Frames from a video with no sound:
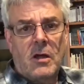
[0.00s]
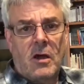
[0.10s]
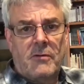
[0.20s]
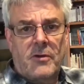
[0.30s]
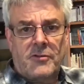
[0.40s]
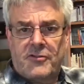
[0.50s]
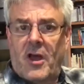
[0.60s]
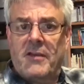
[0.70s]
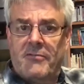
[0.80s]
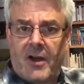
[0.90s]
of a
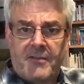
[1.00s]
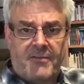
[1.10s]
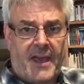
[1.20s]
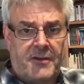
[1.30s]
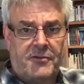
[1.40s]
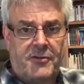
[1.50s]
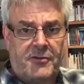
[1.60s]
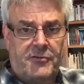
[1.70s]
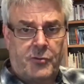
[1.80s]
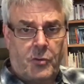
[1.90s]
sci-fi fantasy
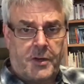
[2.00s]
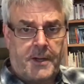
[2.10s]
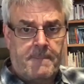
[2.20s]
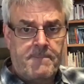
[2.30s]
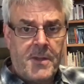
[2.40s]
story,